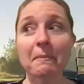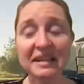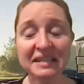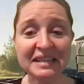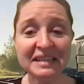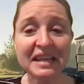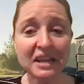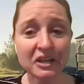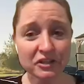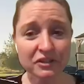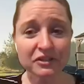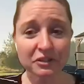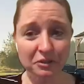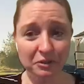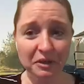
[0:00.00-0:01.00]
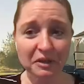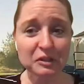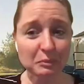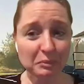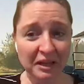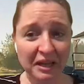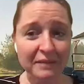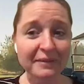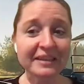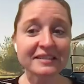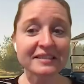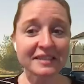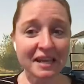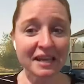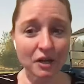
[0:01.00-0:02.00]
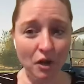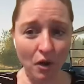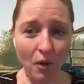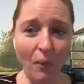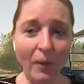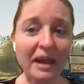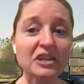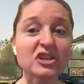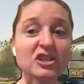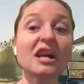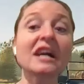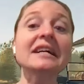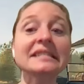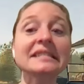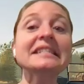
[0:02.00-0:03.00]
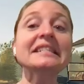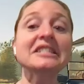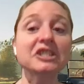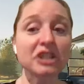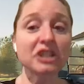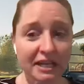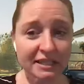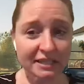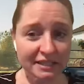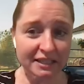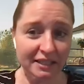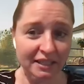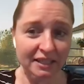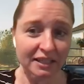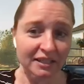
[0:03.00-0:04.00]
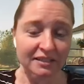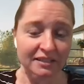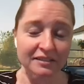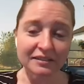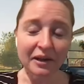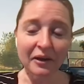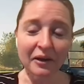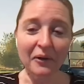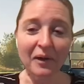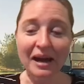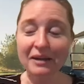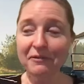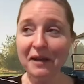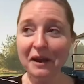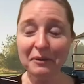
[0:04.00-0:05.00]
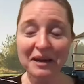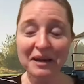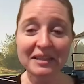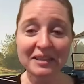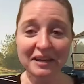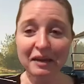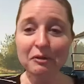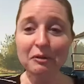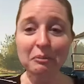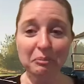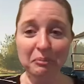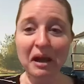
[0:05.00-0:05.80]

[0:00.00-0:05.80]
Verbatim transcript: My teenagers are learning to play because they know it draws in kicks. So if I were Nathan, I would